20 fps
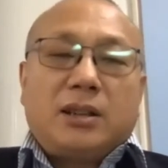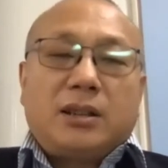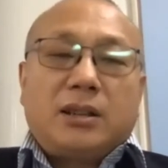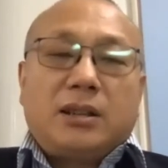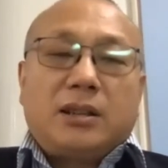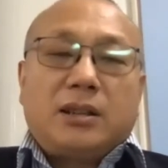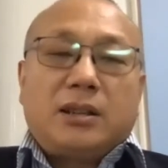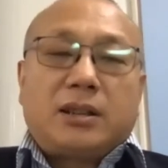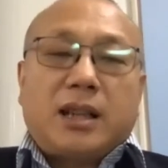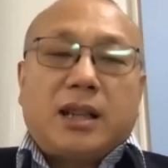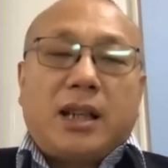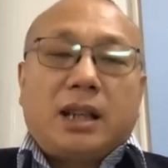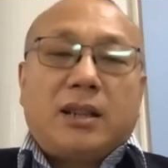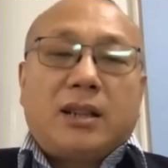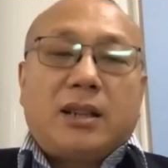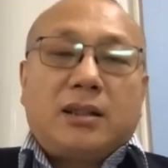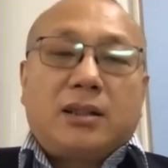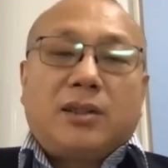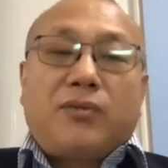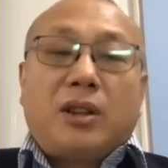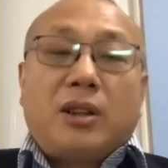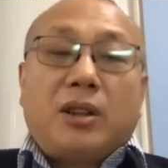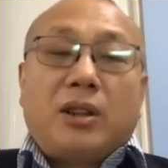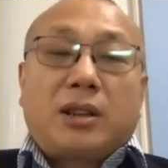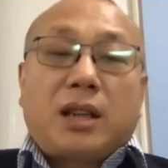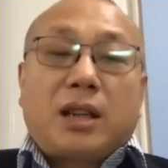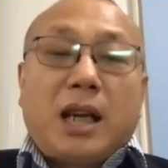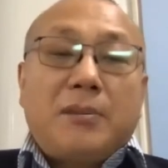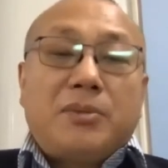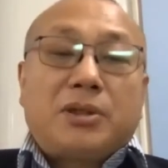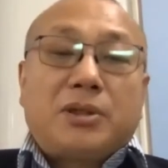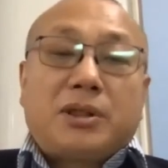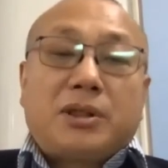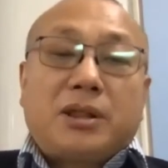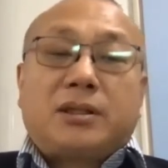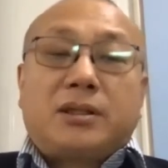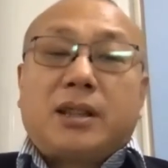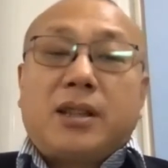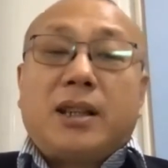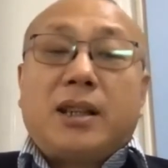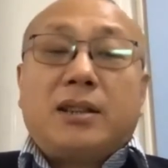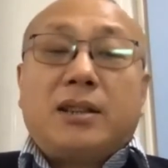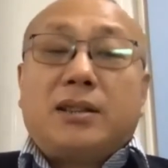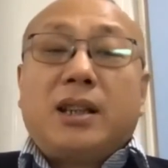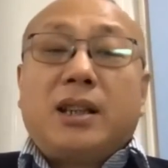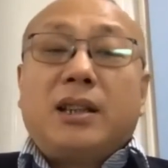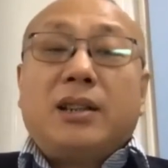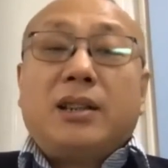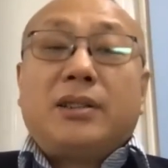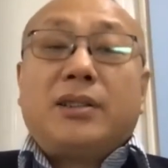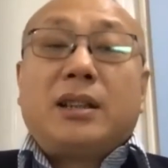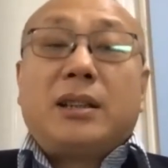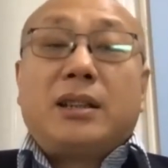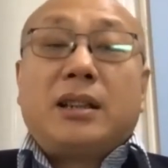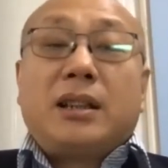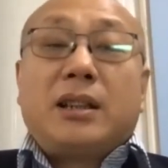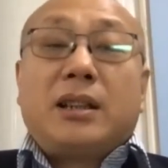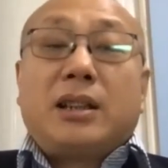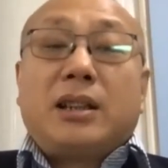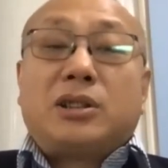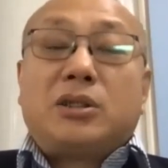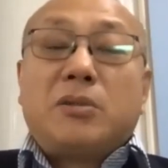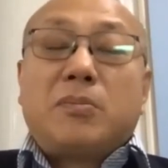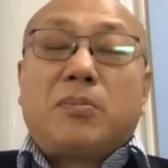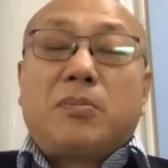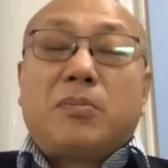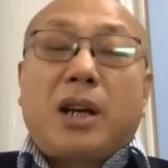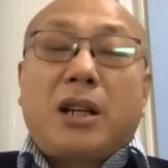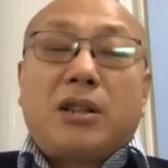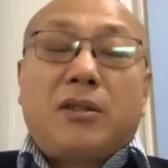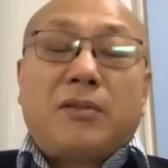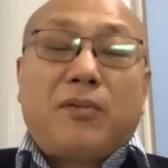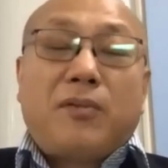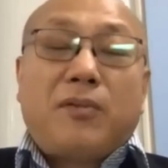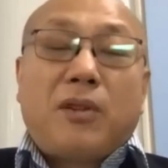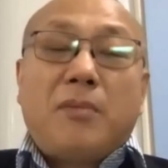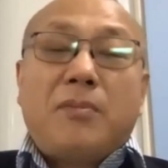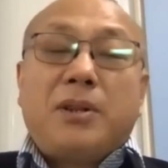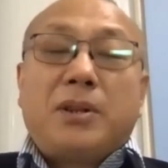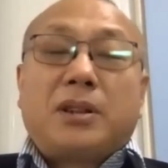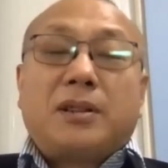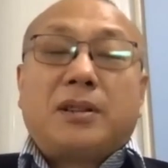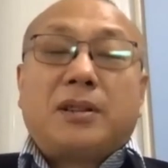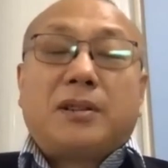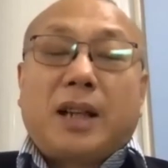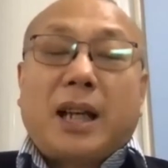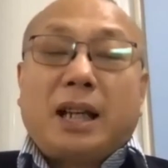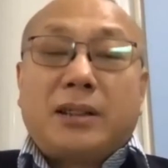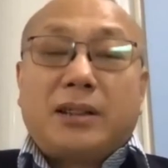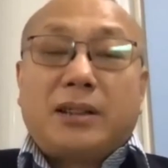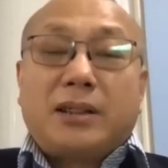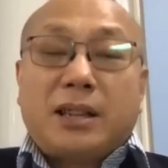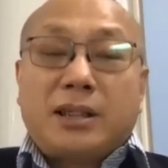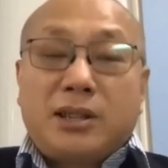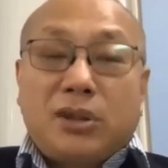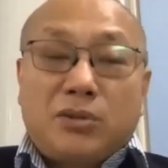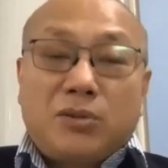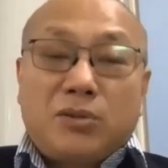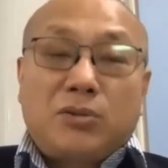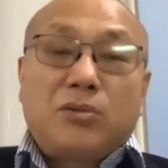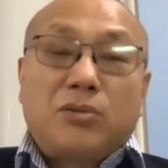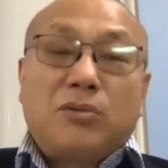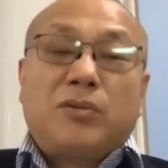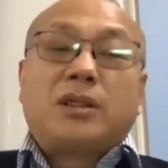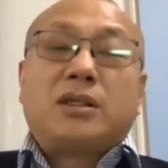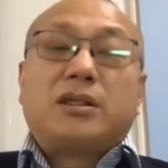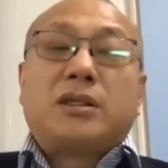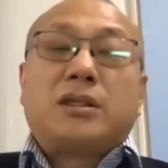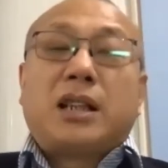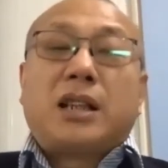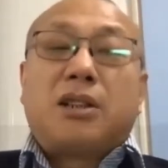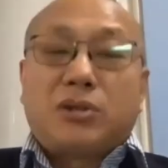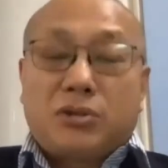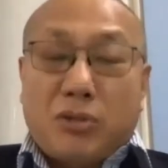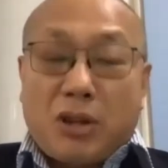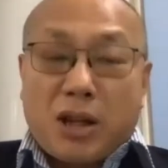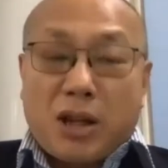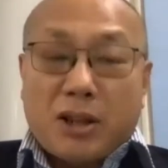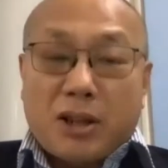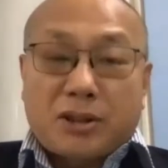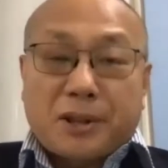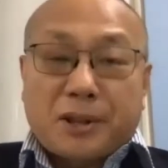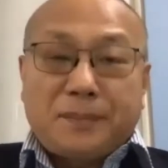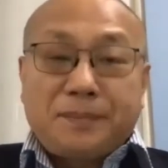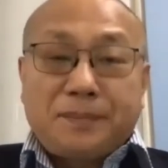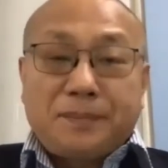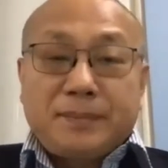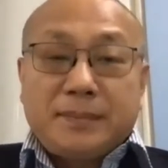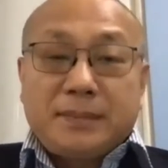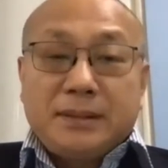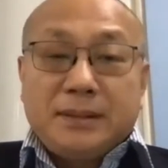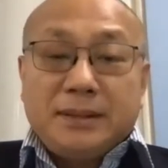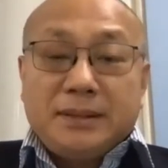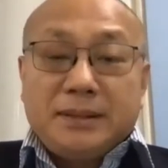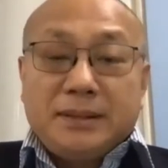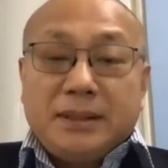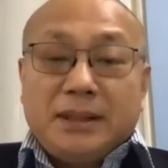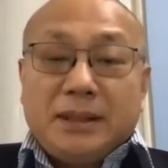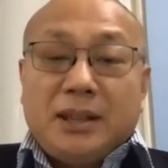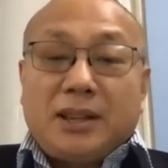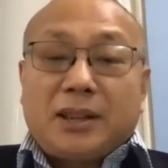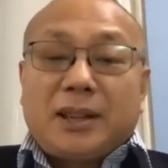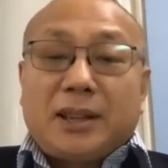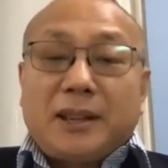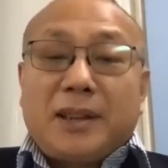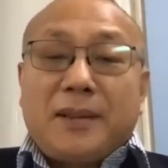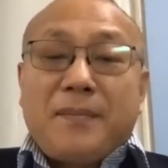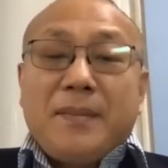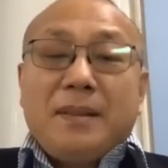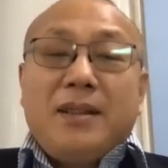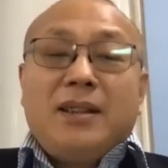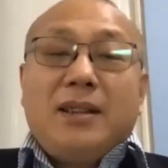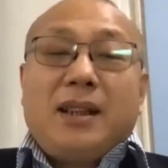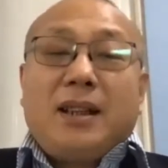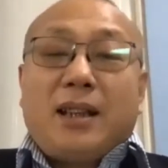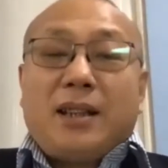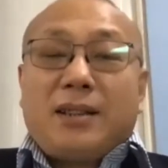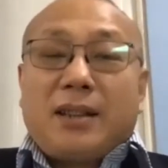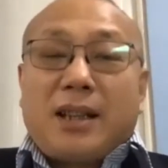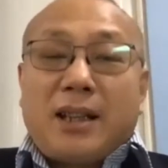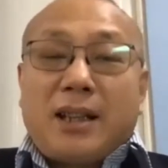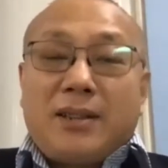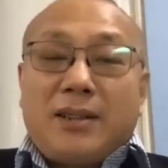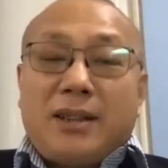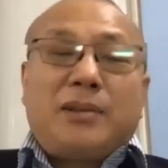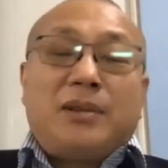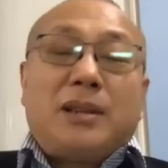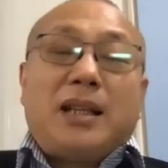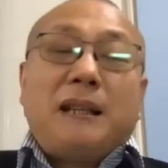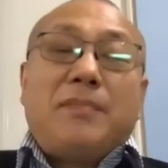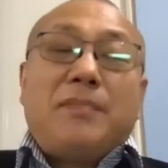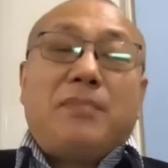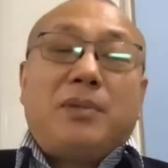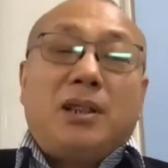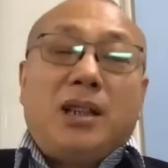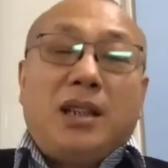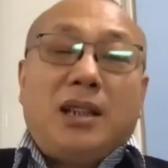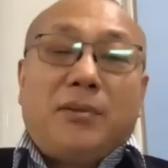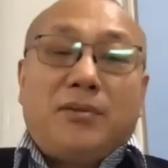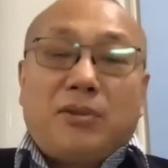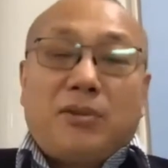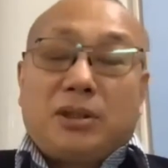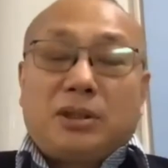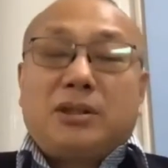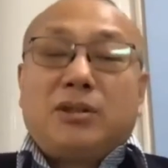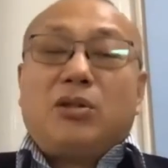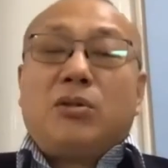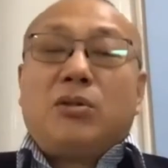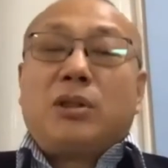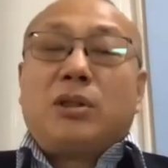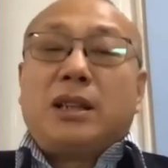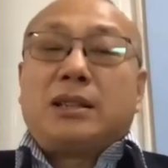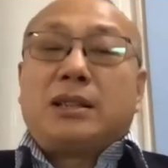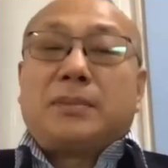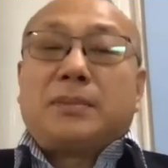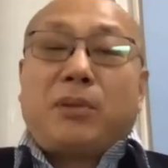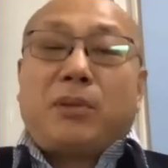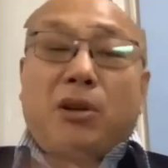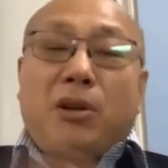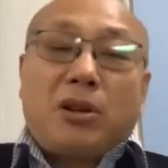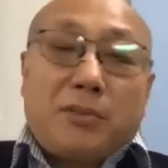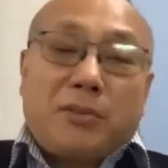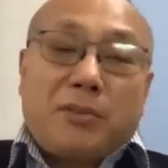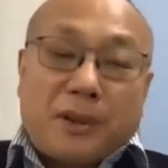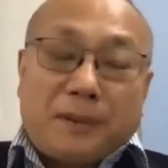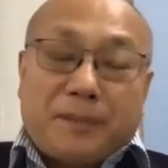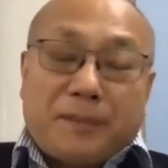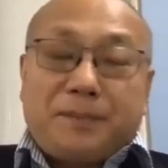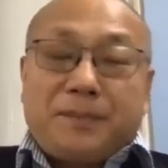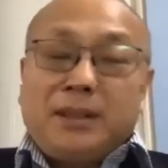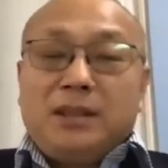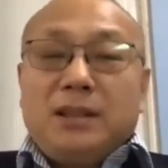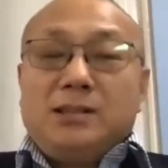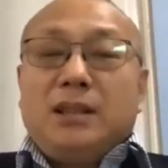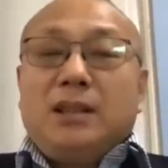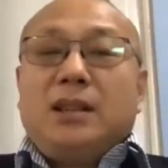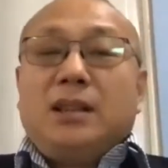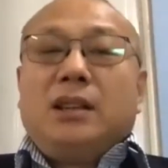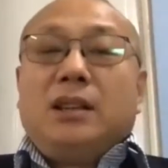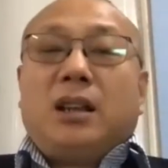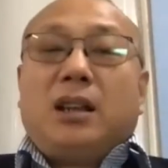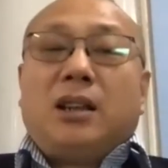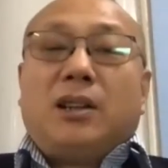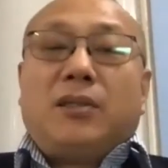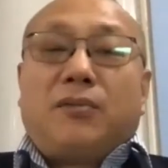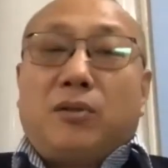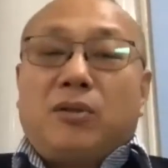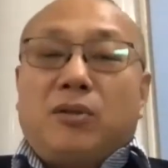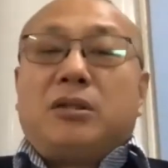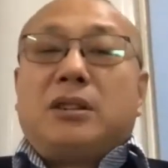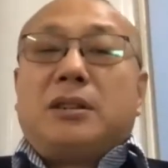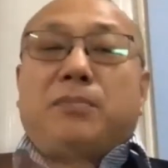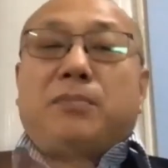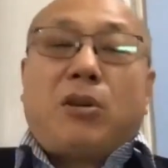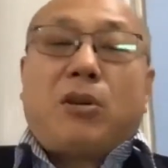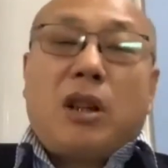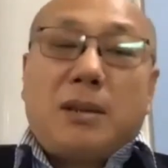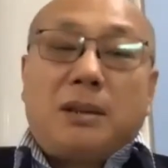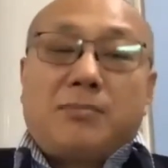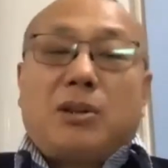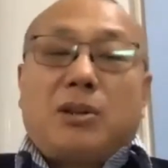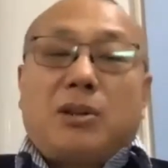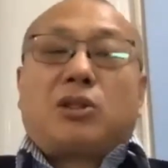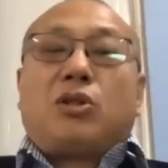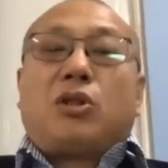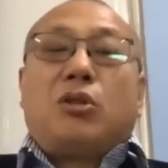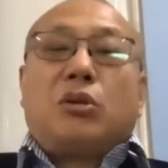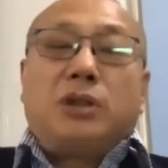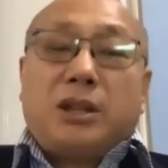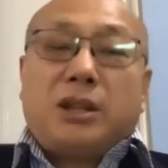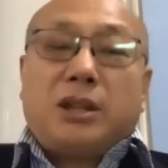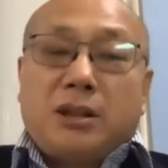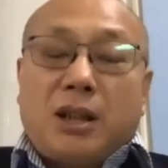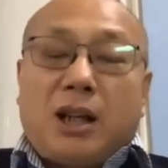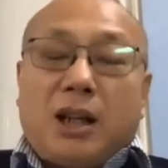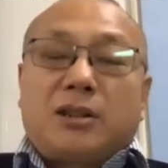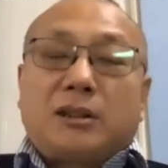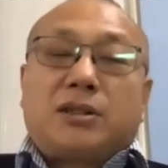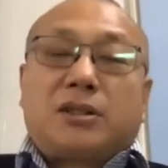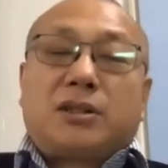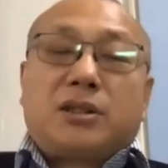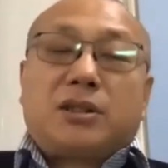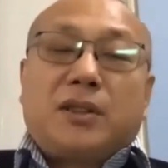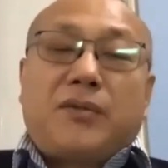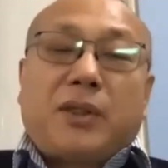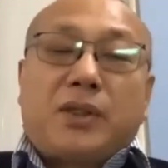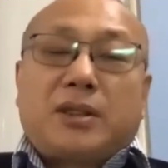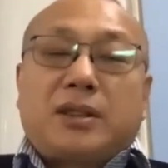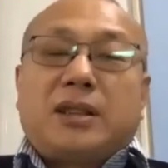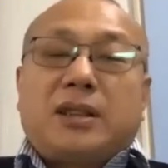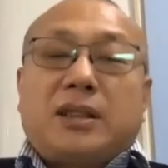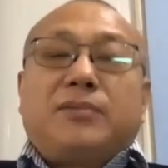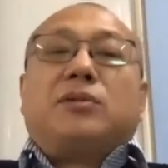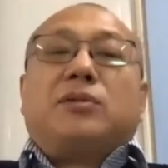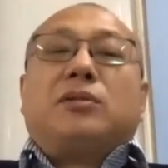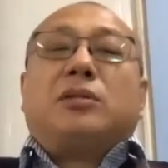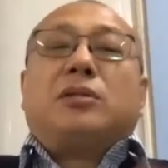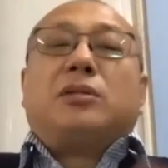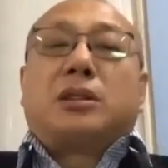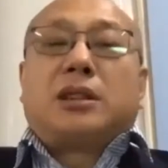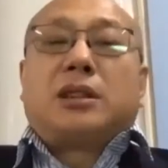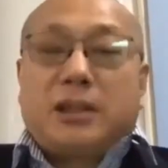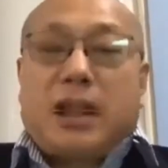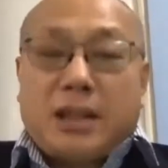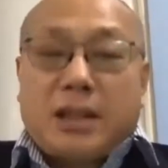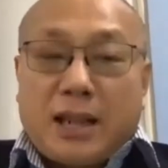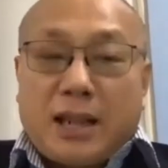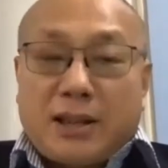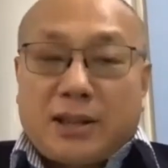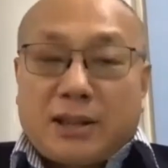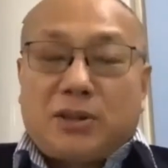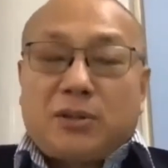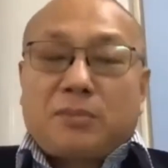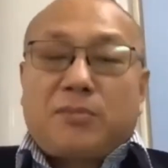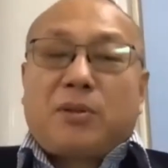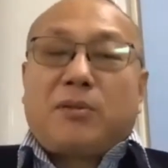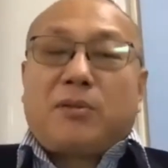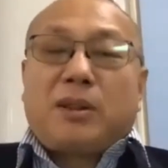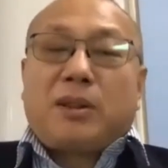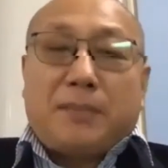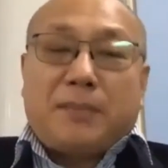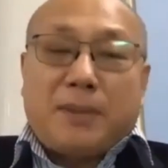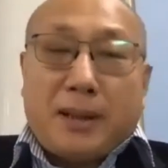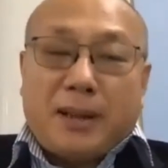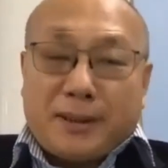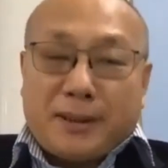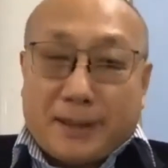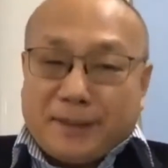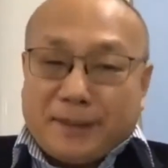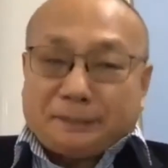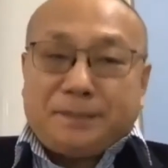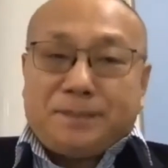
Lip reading: say they super hydrophobic had nothing to do with the nanostructure. Okay, and then they believe only the polymer, fluid polymer coating on the surface will get supervettability.